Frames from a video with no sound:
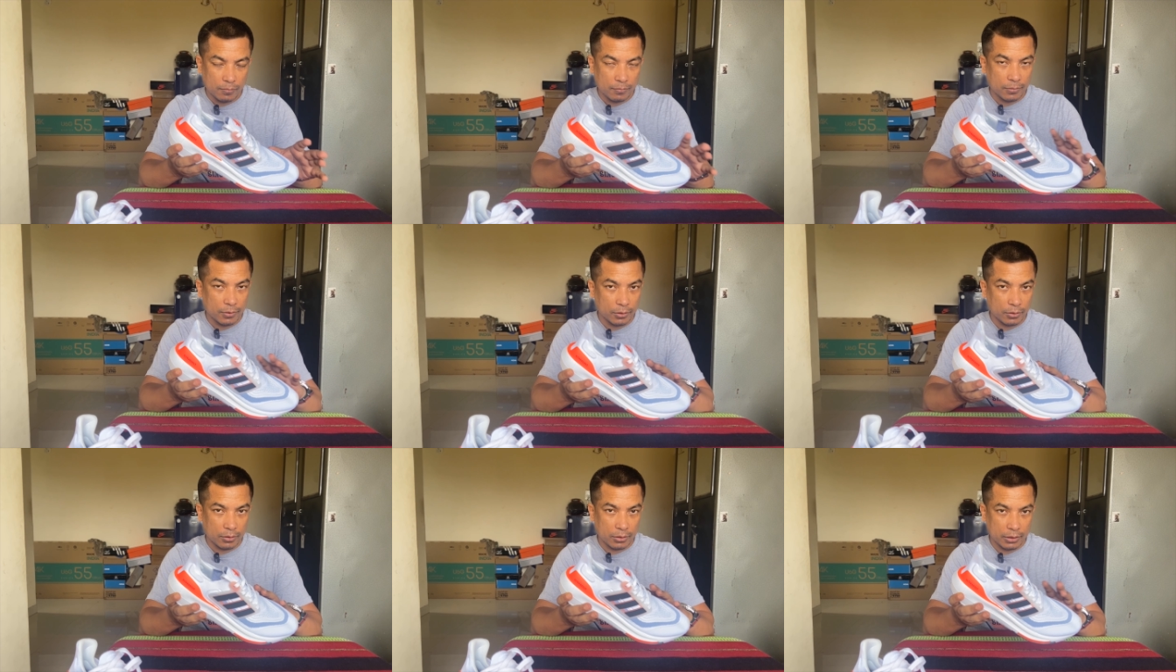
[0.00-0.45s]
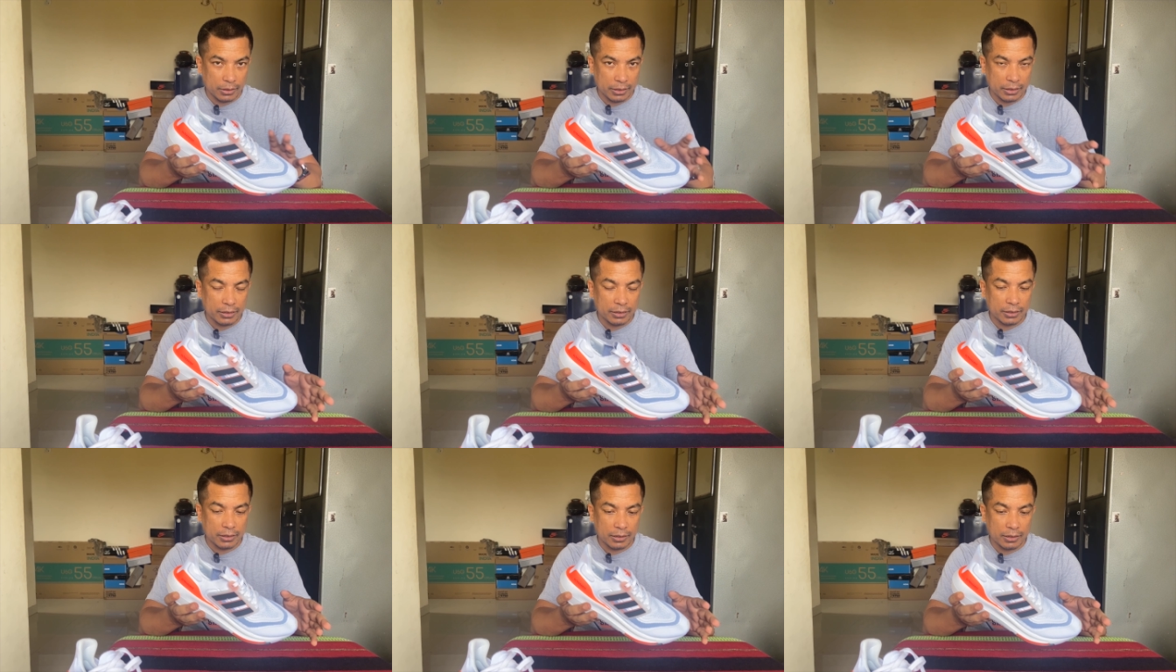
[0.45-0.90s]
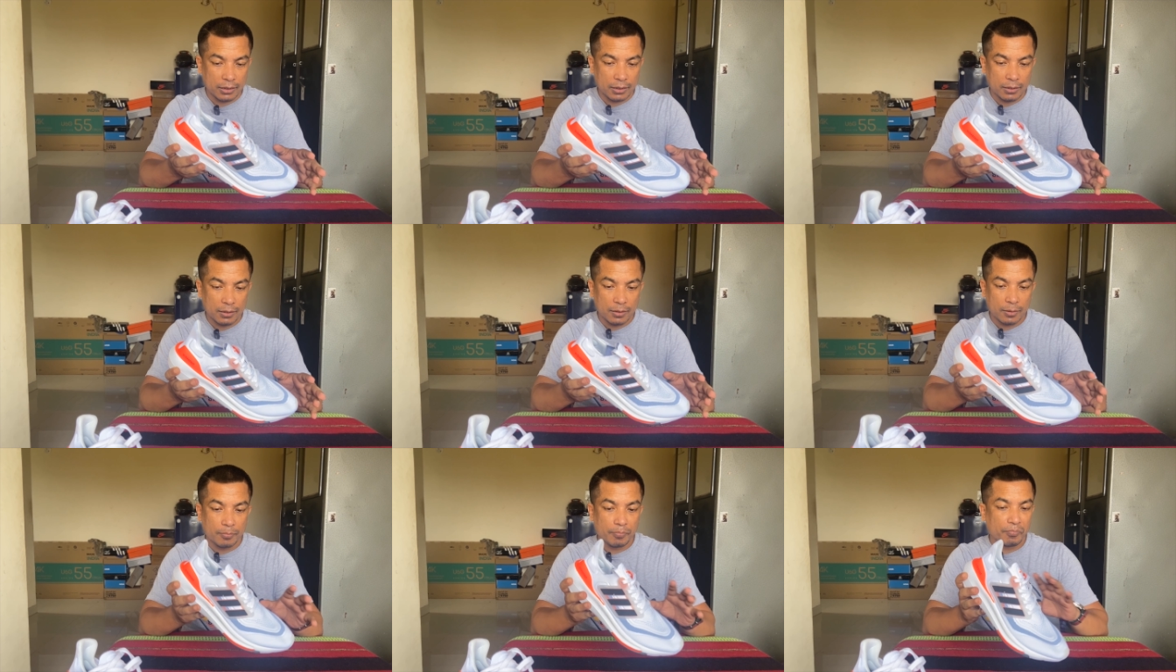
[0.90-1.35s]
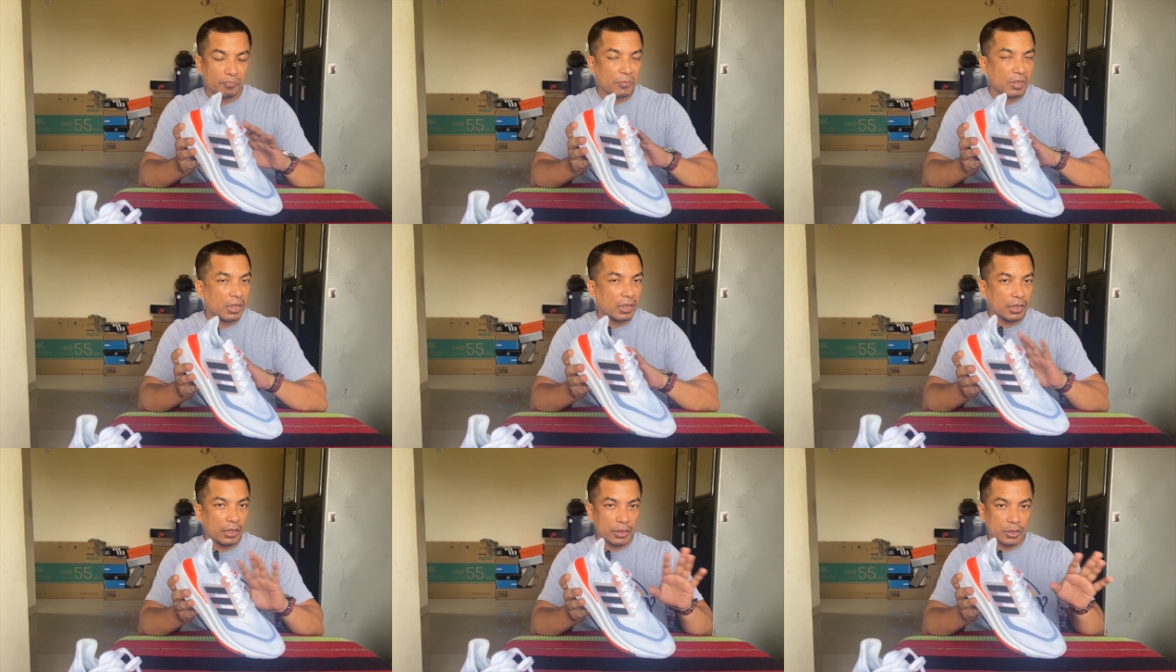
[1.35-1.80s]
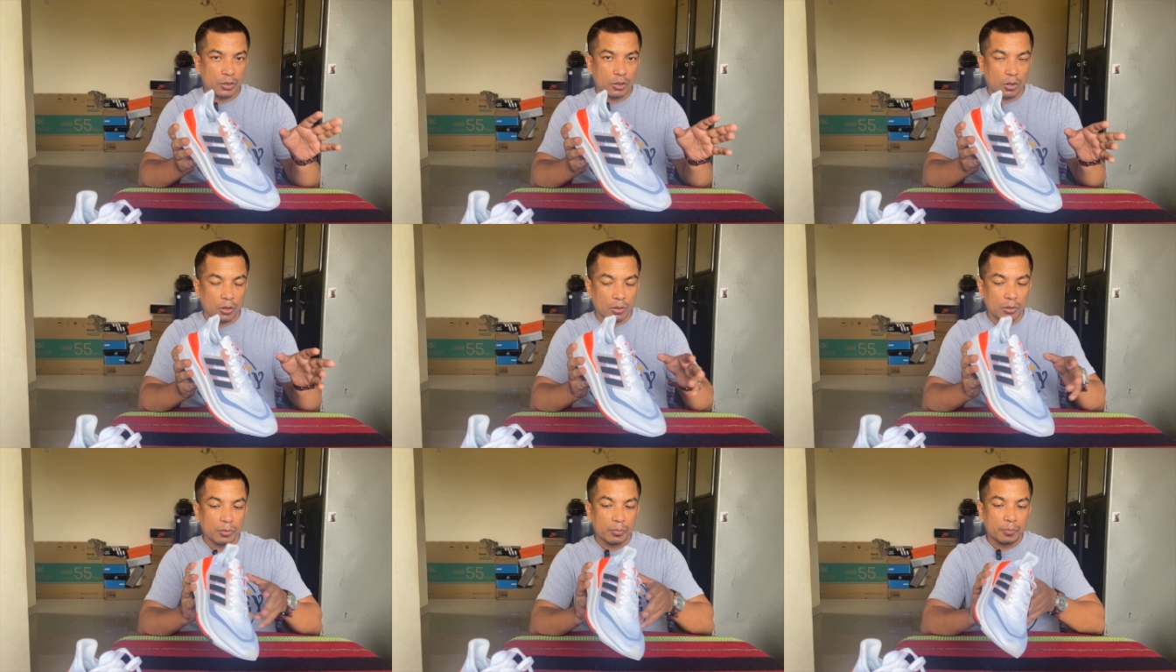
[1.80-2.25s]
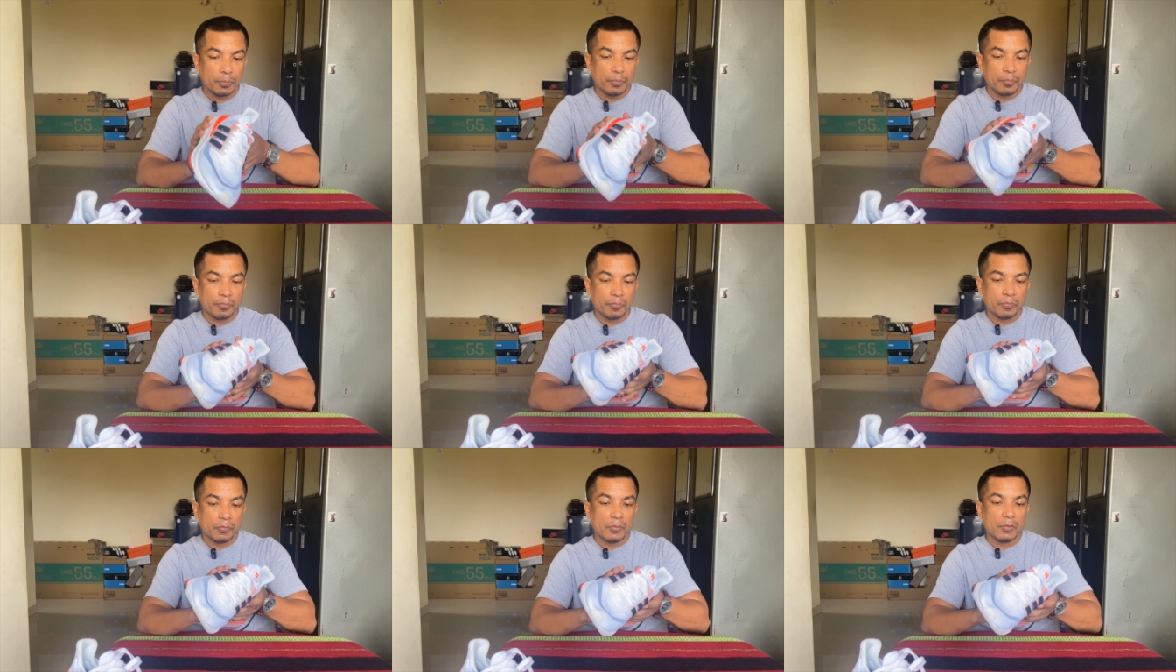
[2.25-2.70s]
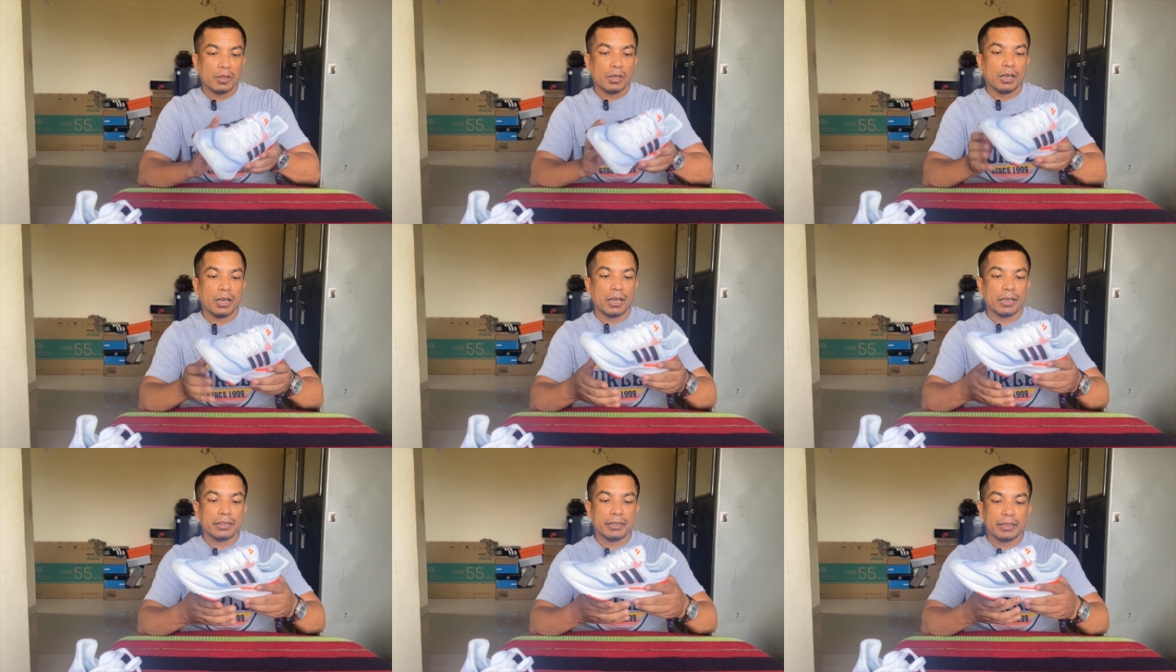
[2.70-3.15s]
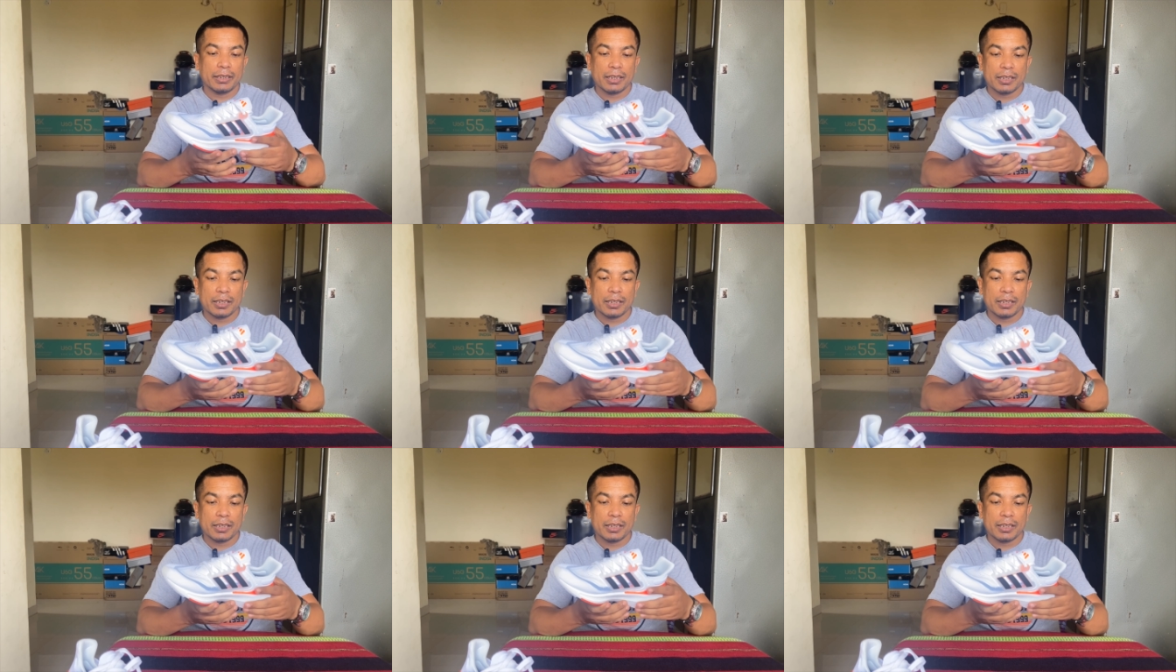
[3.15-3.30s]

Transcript: But this year it's gone, and it